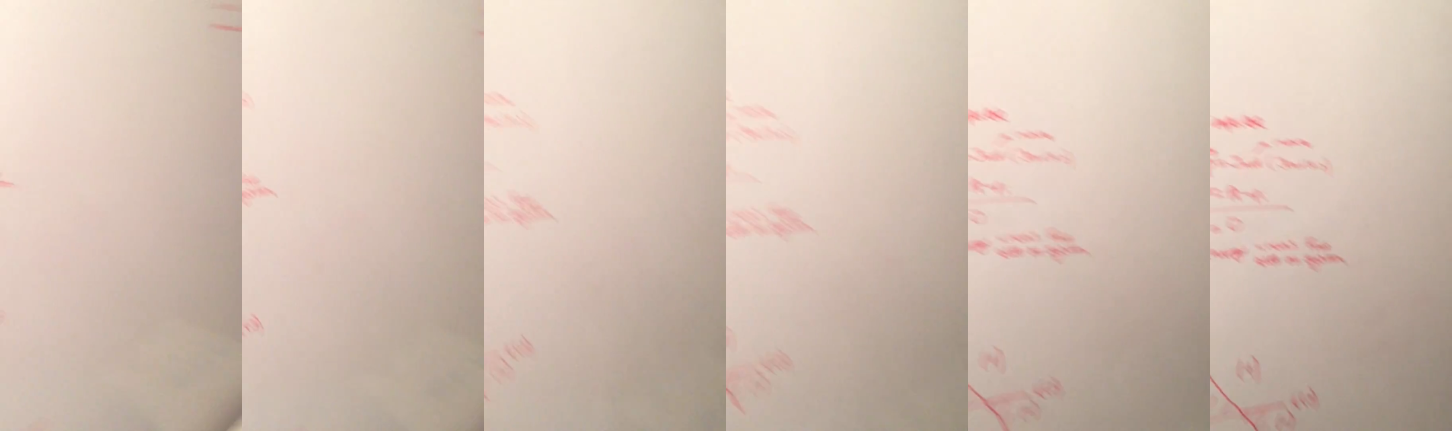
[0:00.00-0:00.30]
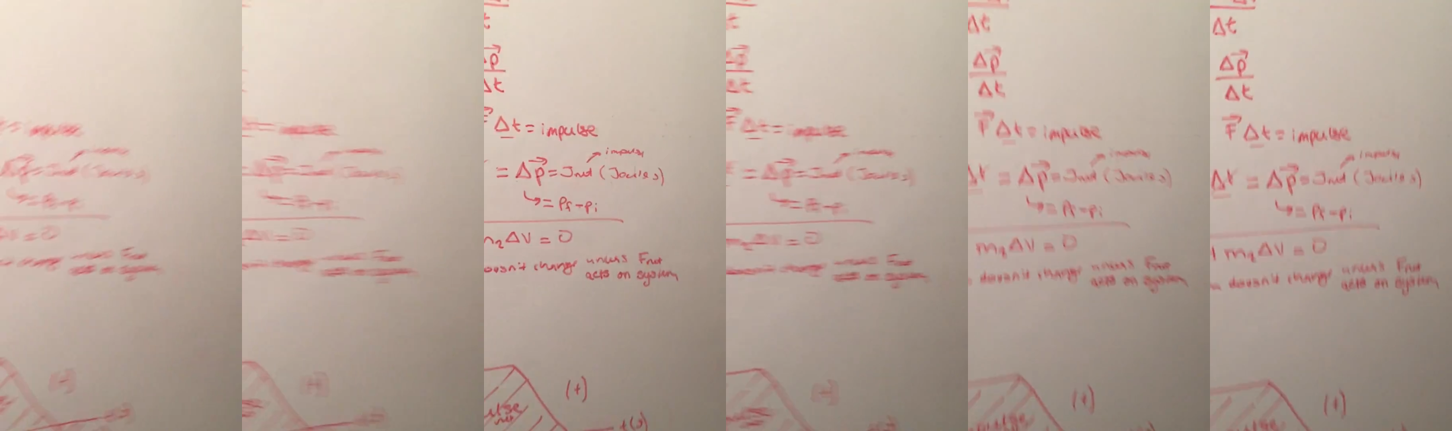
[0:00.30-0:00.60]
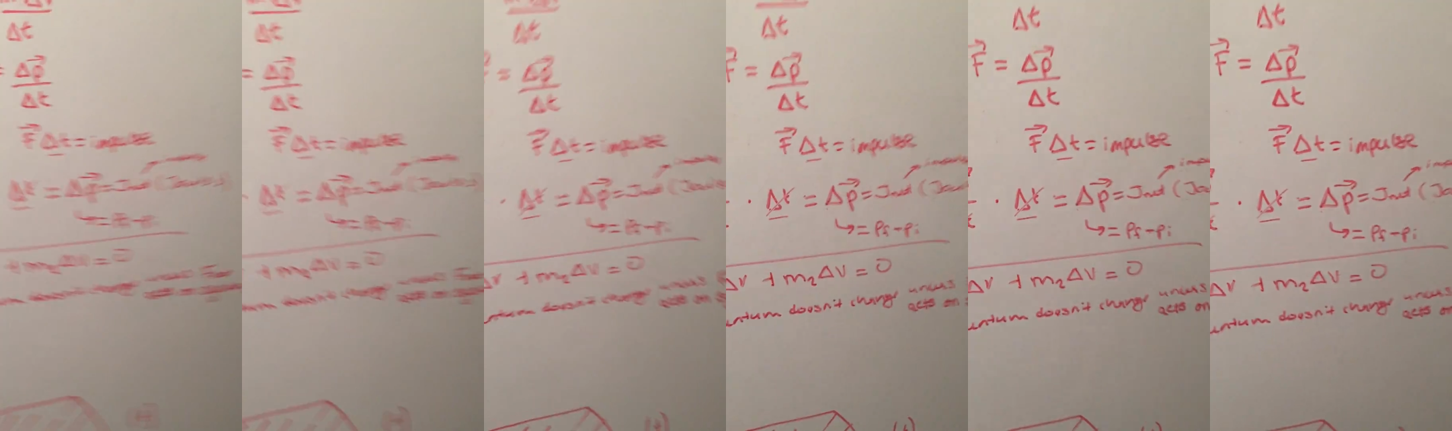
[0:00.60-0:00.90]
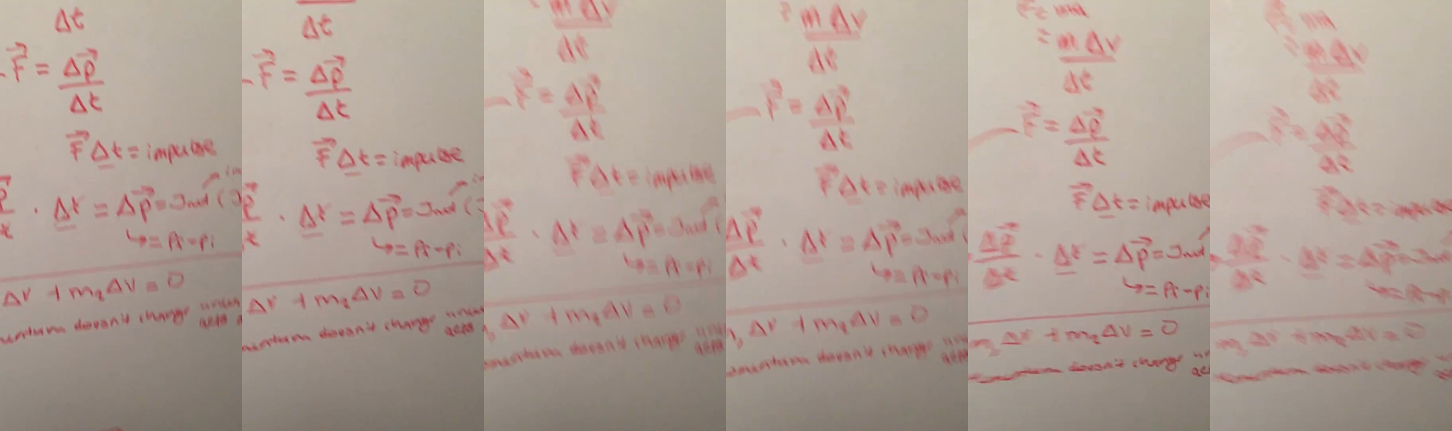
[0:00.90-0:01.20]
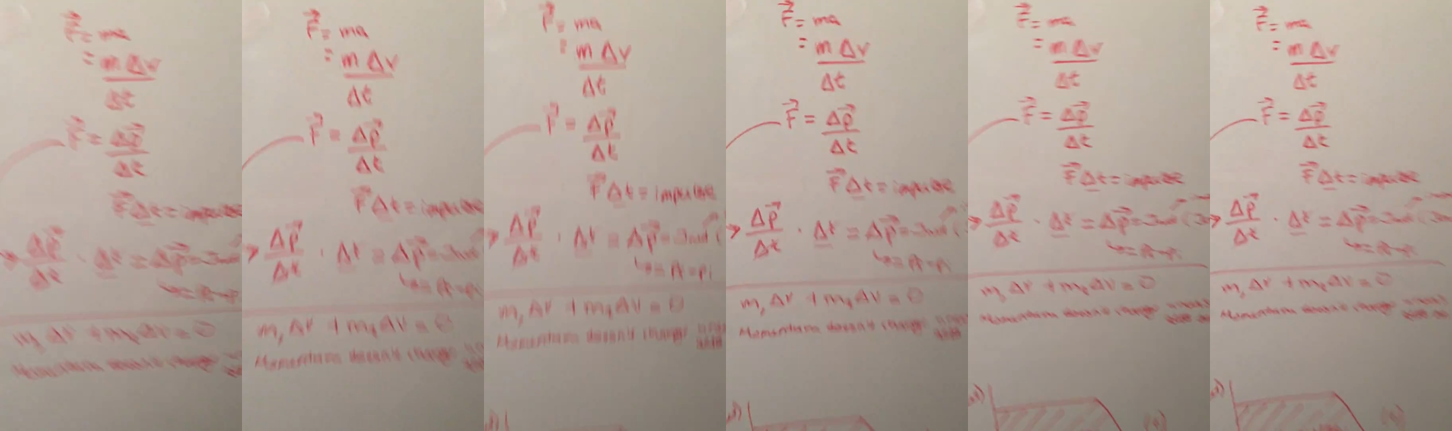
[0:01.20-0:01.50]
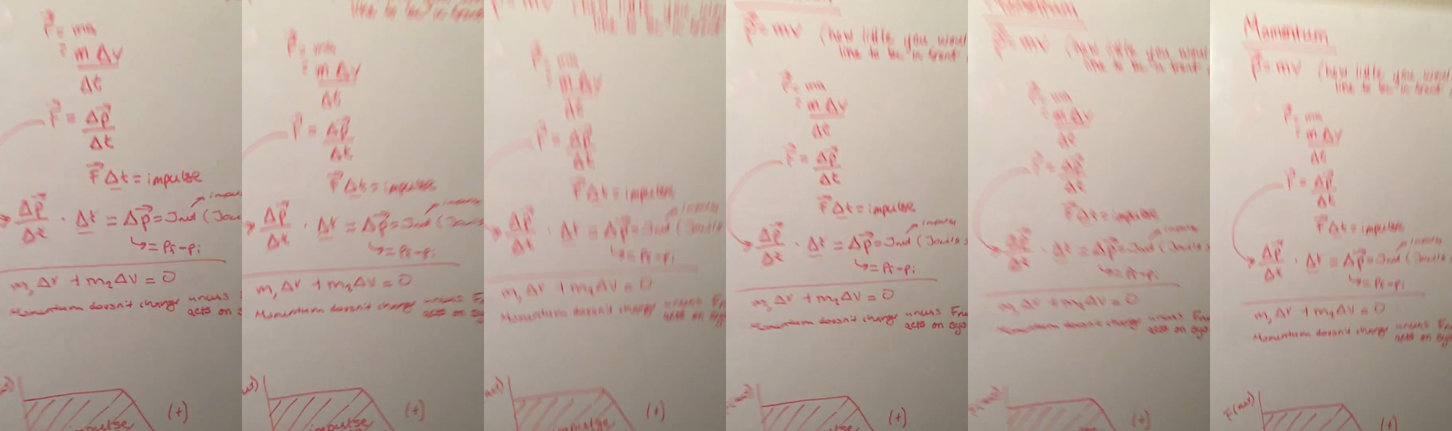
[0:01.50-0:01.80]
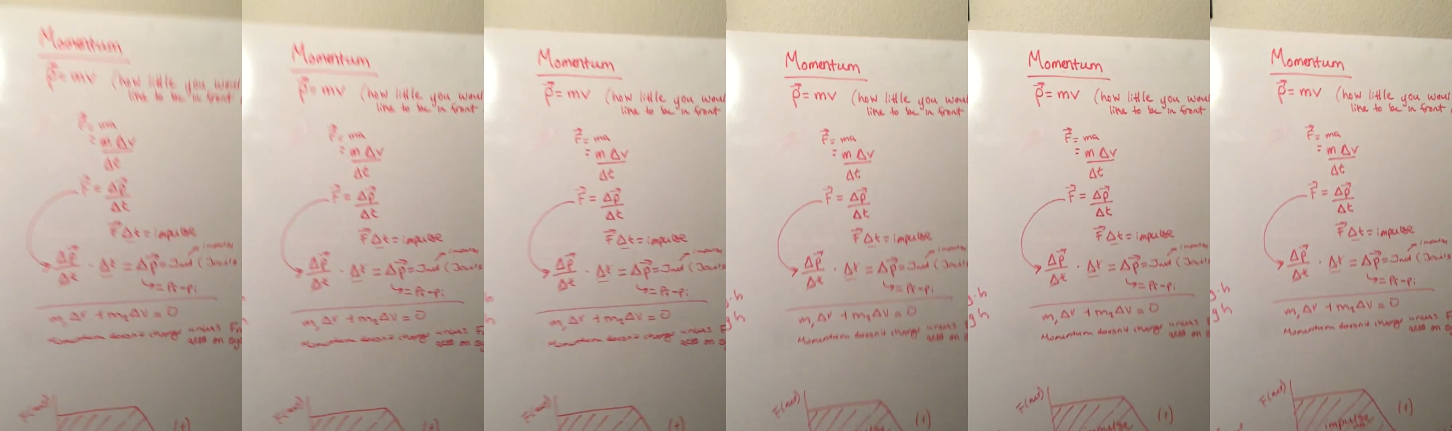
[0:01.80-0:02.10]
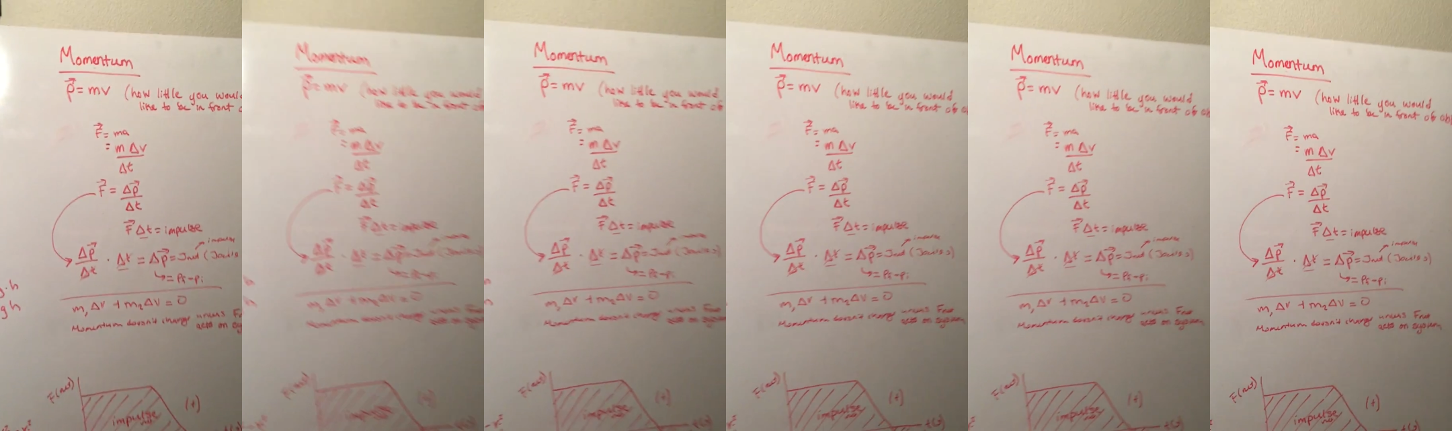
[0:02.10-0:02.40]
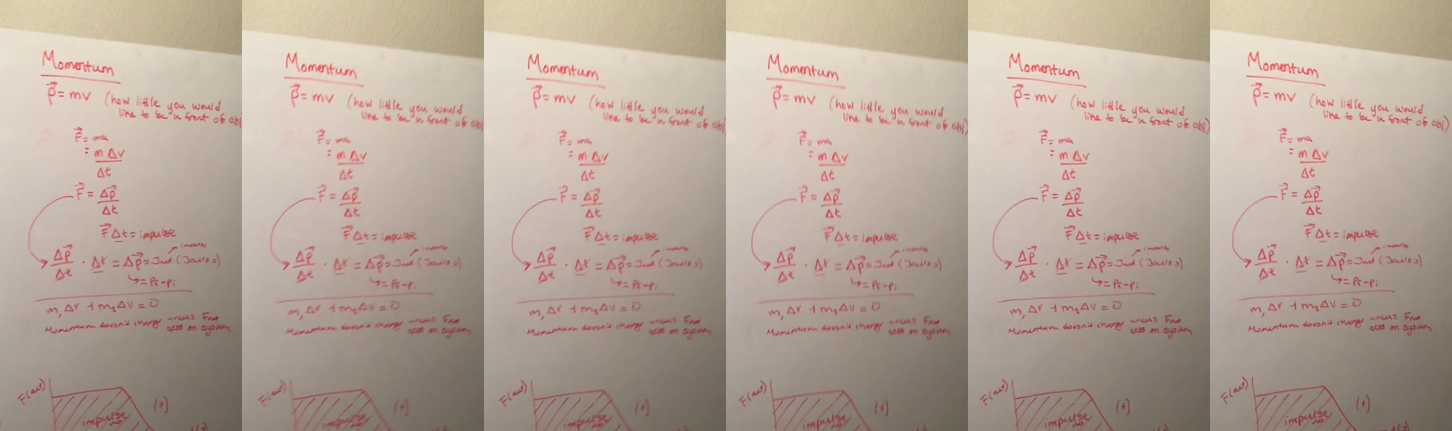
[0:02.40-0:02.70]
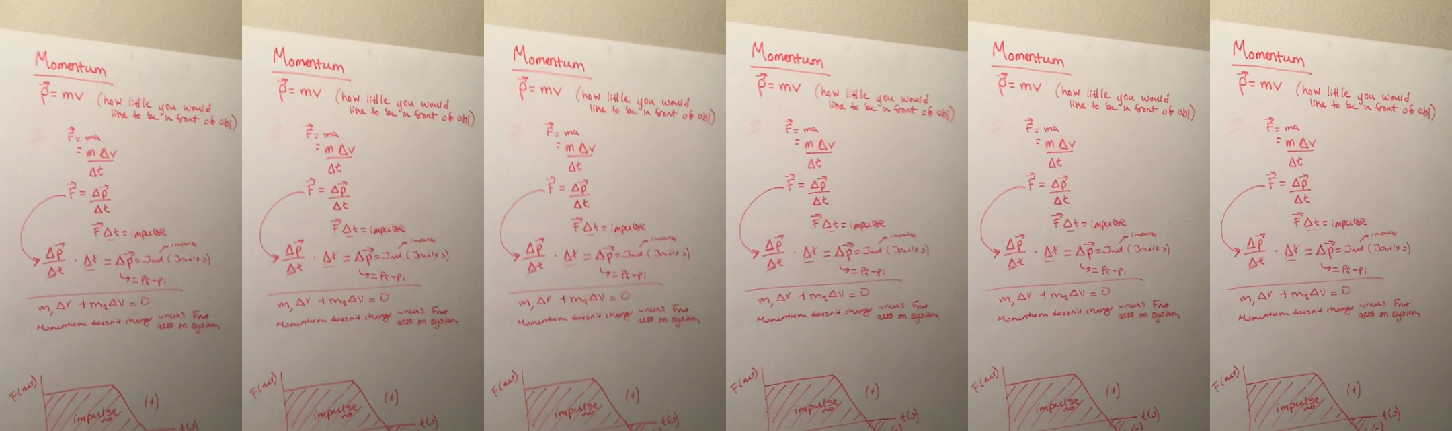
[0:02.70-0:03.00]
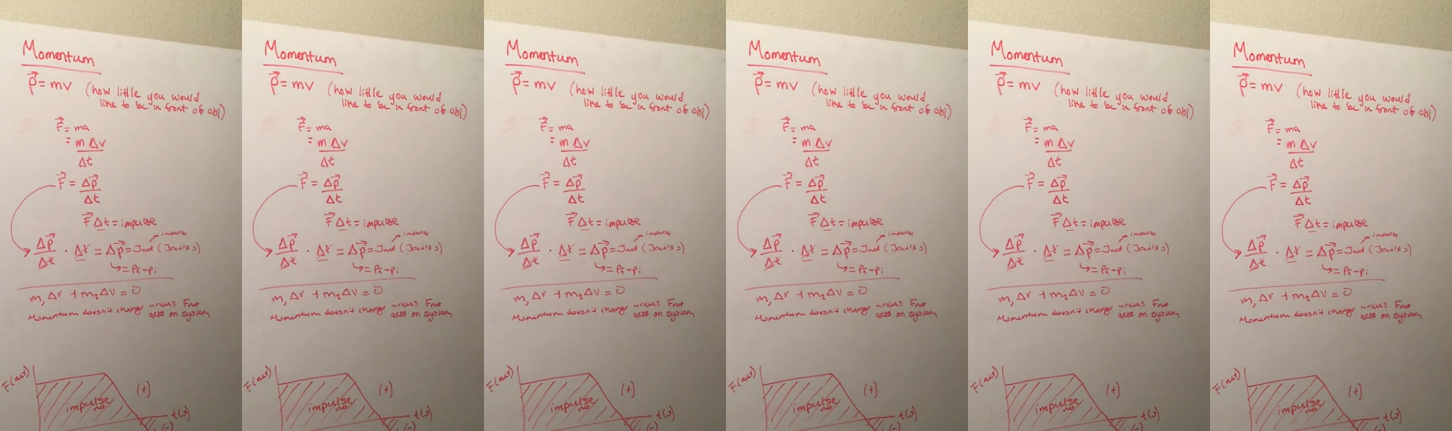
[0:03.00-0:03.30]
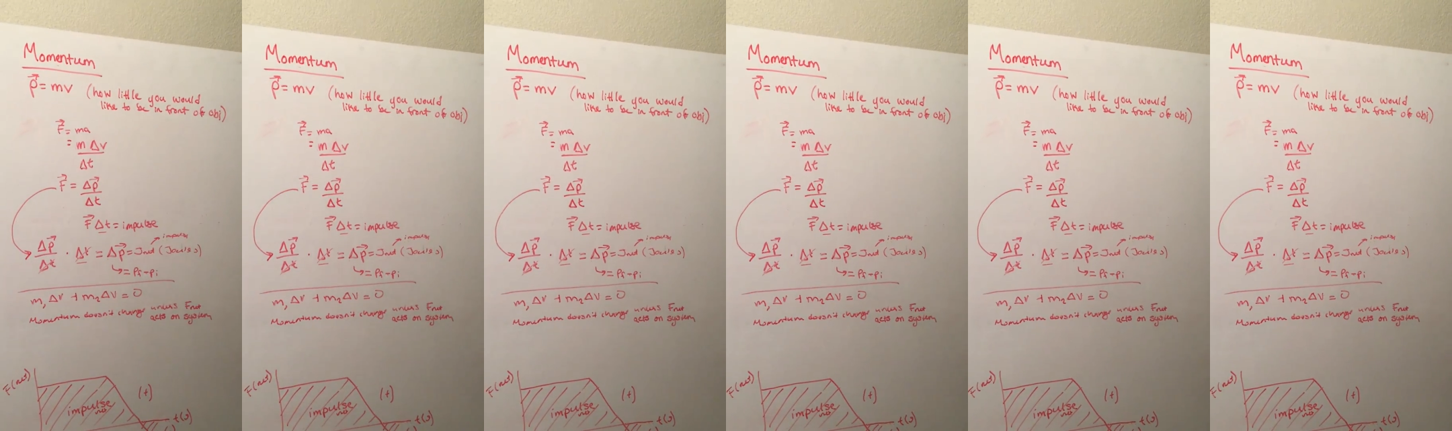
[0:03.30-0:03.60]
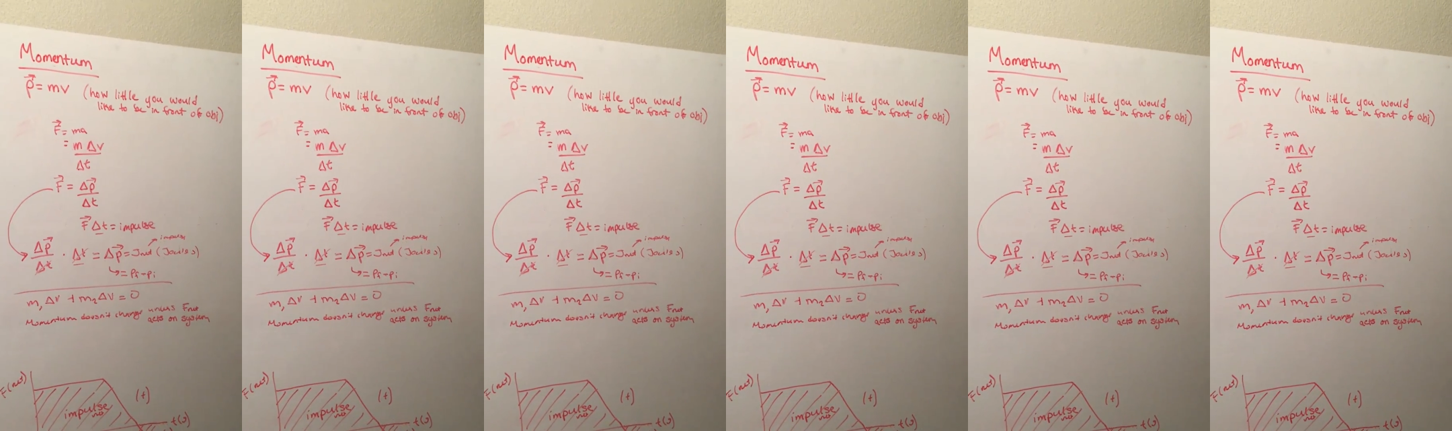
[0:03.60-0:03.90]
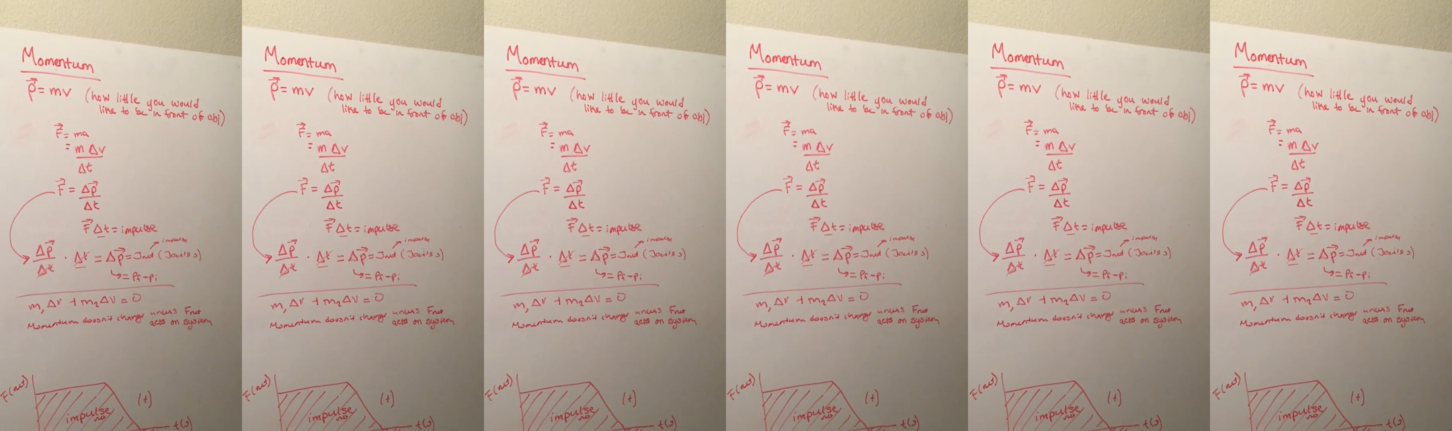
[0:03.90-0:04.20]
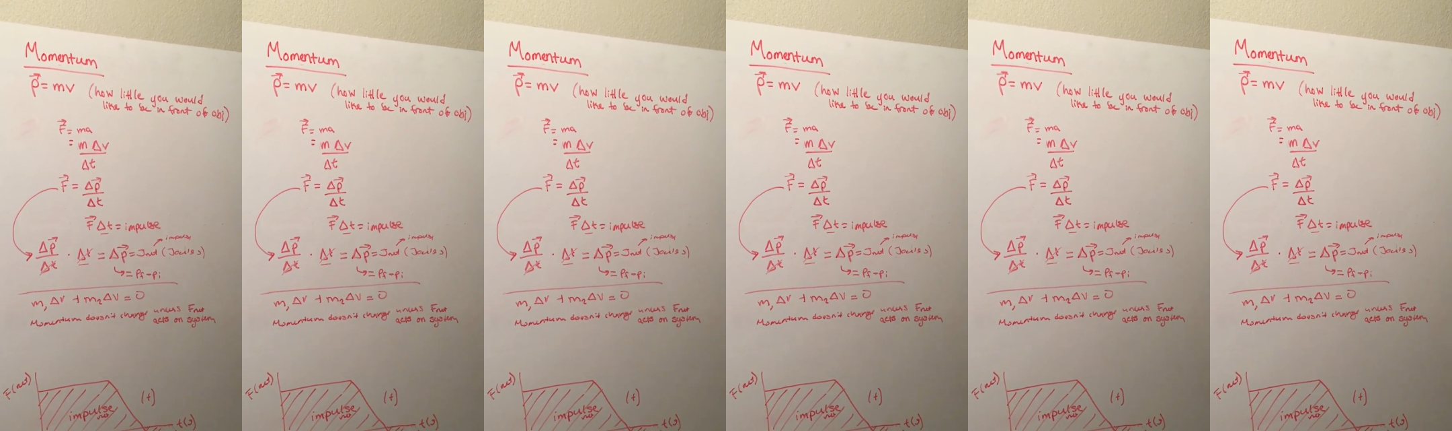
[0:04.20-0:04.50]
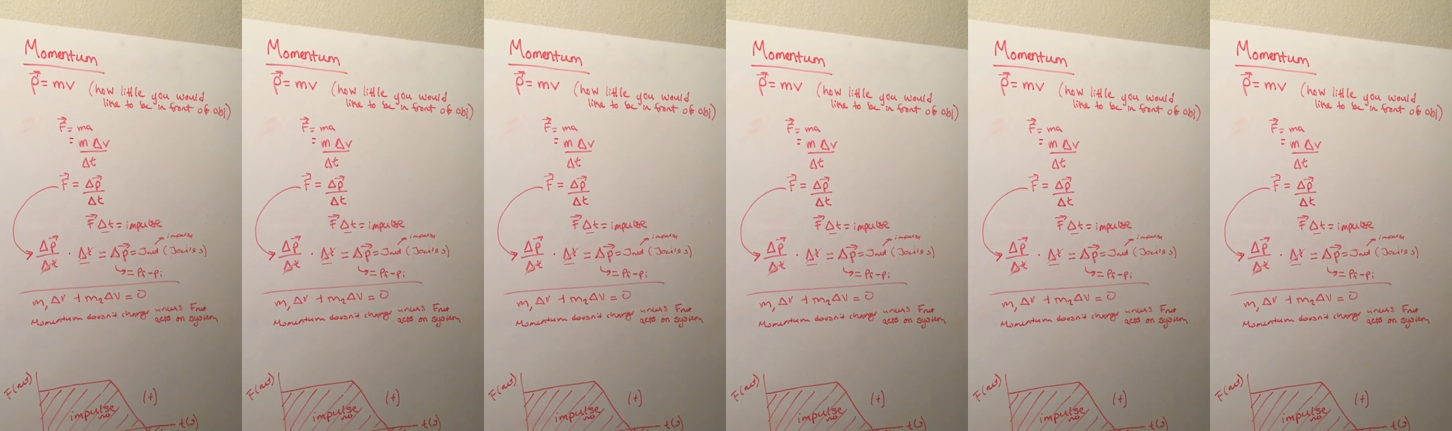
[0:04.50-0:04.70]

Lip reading: (no speaker visible)